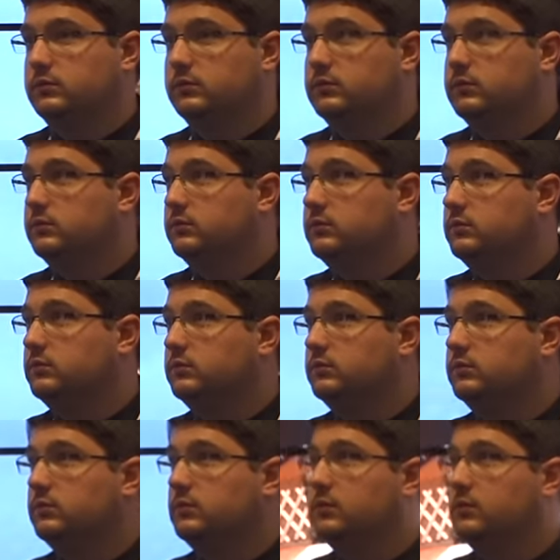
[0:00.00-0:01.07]

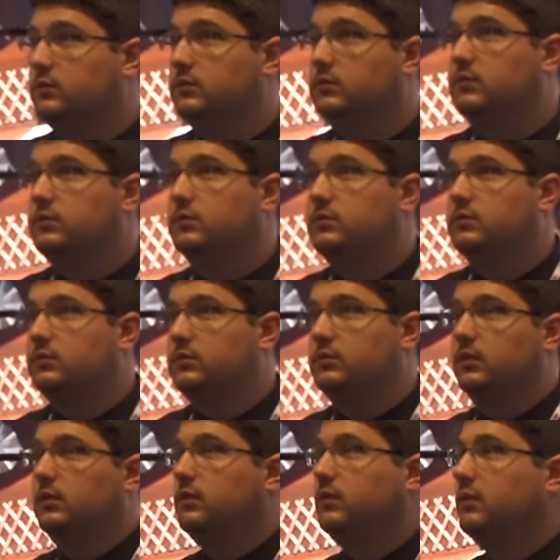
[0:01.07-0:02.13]

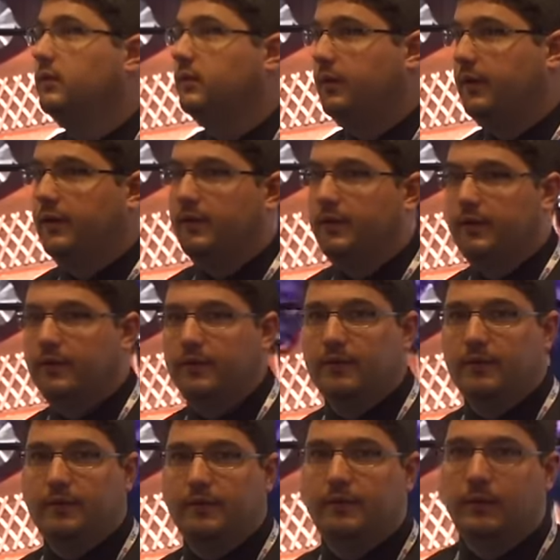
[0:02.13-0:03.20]

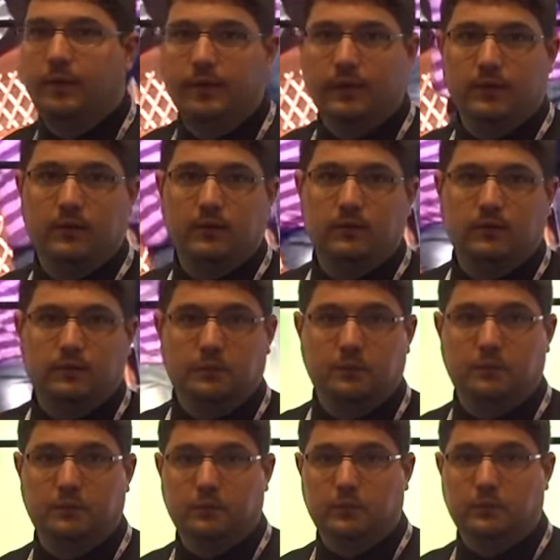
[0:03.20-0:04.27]

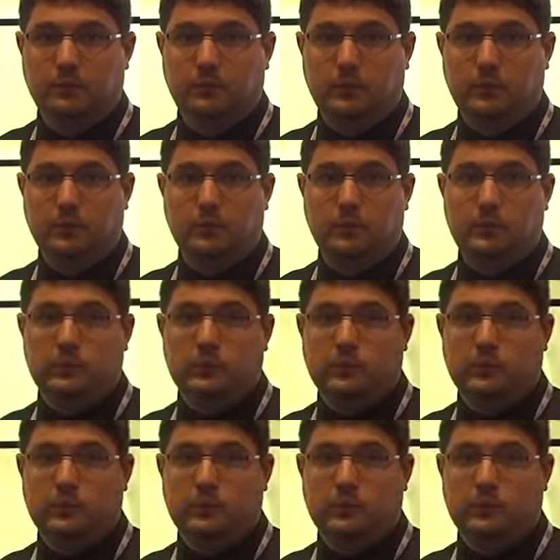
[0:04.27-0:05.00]
(silent)